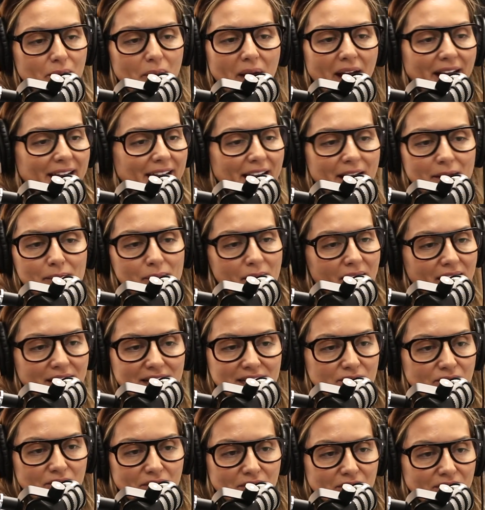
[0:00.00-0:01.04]
pay
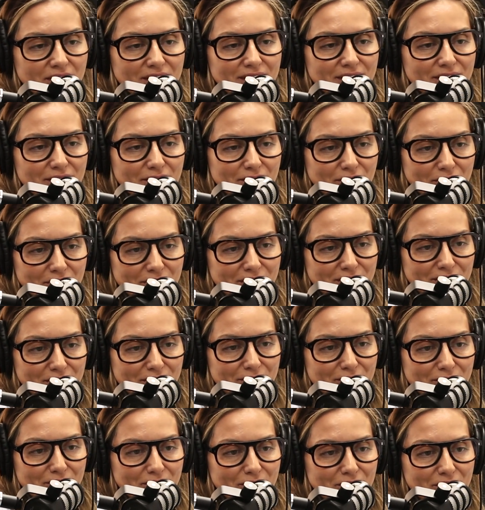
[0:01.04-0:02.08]

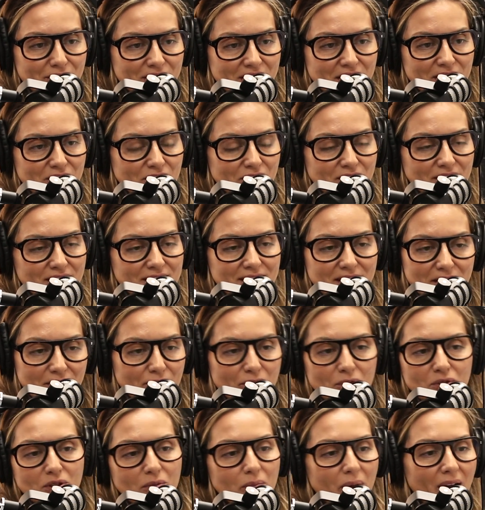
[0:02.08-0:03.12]
$8 for a T-shirt that's going
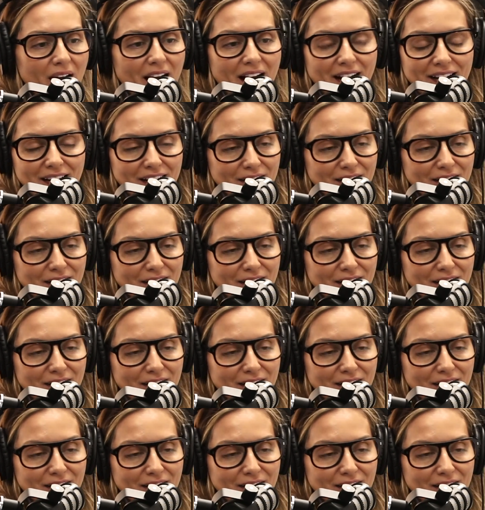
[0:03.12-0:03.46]
to fall apart